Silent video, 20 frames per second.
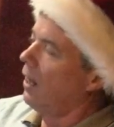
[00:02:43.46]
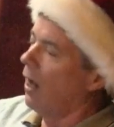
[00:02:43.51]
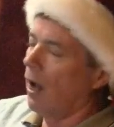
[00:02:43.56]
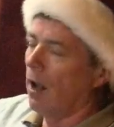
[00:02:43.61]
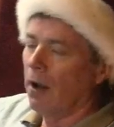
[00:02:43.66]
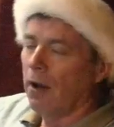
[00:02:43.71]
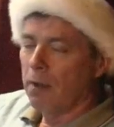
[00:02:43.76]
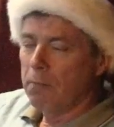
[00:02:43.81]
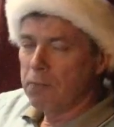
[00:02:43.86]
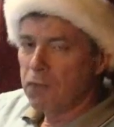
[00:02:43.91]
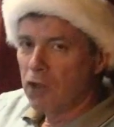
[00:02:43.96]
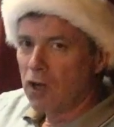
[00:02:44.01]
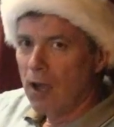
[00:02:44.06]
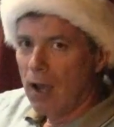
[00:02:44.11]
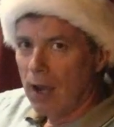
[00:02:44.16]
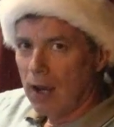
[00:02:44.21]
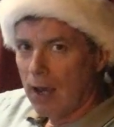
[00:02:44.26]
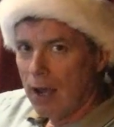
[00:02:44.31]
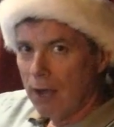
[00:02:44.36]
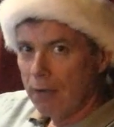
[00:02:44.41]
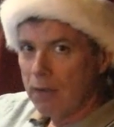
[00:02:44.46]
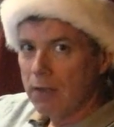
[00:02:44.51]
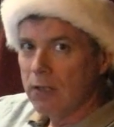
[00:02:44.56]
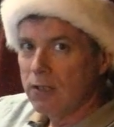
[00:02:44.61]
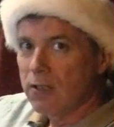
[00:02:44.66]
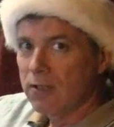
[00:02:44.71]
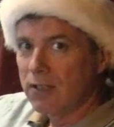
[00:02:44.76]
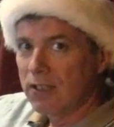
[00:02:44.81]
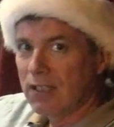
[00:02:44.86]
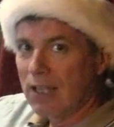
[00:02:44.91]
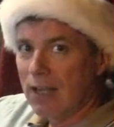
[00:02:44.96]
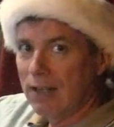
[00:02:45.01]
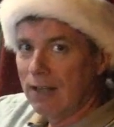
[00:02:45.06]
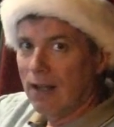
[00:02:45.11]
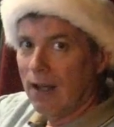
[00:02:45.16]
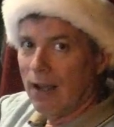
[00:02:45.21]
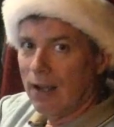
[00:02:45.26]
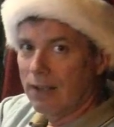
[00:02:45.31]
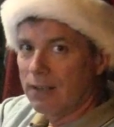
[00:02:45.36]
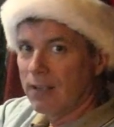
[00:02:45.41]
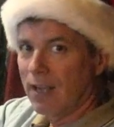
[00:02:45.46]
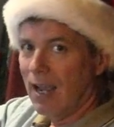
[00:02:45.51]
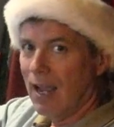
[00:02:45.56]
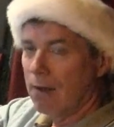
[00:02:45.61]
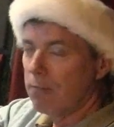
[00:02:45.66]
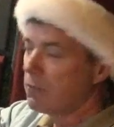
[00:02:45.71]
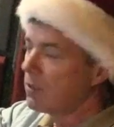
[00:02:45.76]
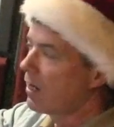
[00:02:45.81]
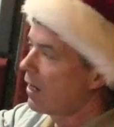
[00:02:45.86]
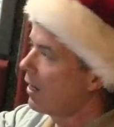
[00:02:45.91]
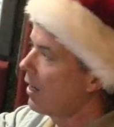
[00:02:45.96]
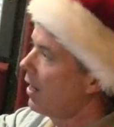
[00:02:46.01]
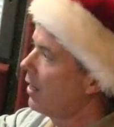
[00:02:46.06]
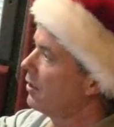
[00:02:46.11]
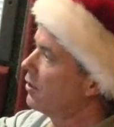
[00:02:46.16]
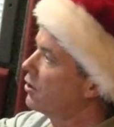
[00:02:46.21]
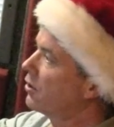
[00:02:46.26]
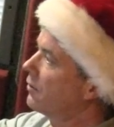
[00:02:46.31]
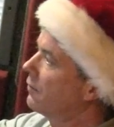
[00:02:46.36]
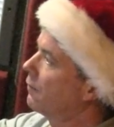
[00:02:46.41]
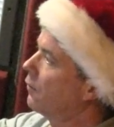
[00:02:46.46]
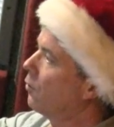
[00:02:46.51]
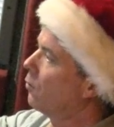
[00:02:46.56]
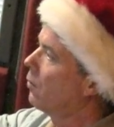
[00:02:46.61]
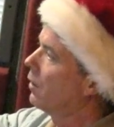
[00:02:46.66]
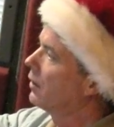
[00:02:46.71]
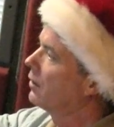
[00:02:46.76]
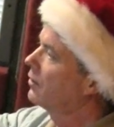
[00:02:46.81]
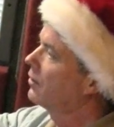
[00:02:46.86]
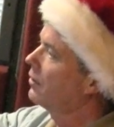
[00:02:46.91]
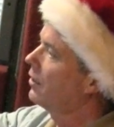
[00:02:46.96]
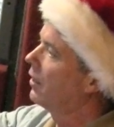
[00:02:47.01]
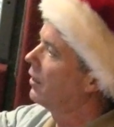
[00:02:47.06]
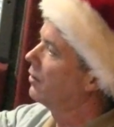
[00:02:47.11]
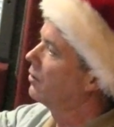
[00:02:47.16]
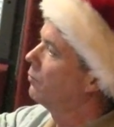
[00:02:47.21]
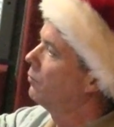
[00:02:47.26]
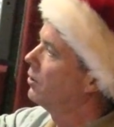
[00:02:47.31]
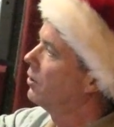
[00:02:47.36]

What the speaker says: and I'm trying out this Sennheiser MKH-416,